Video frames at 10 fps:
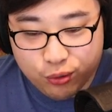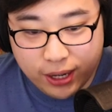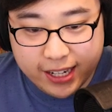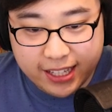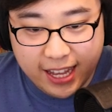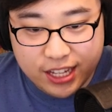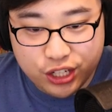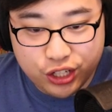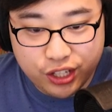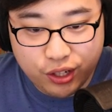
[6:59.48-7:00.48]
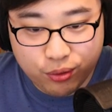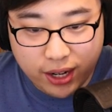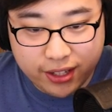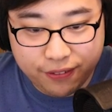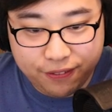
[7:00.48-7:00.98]
rocket engine,
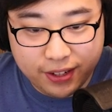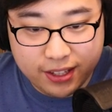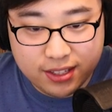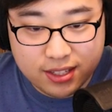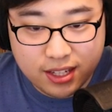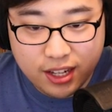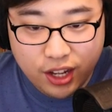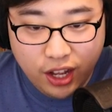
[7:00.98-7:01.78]
rocket fins,